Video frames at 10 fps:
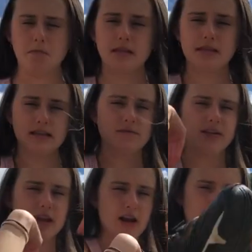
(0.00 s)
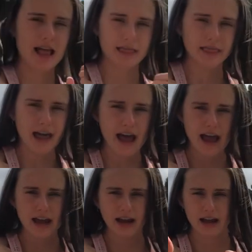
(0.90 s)
give this video a
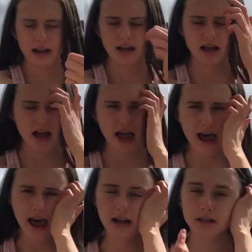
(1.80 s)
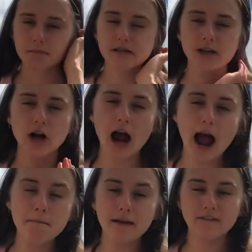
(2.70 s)
like and
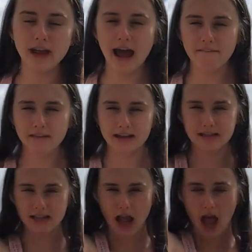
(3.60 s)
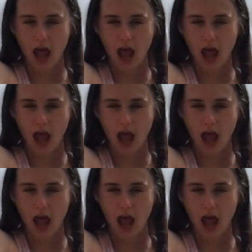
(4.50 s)
subscribe if you haven't.